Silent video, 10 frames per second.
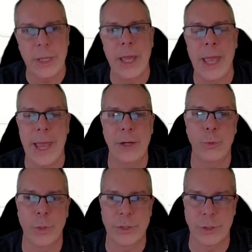and
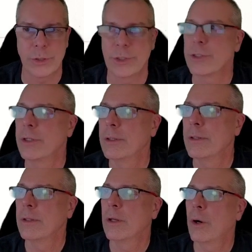wizards.
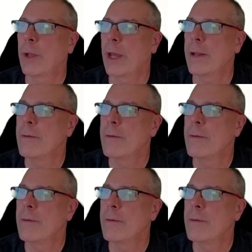Okay?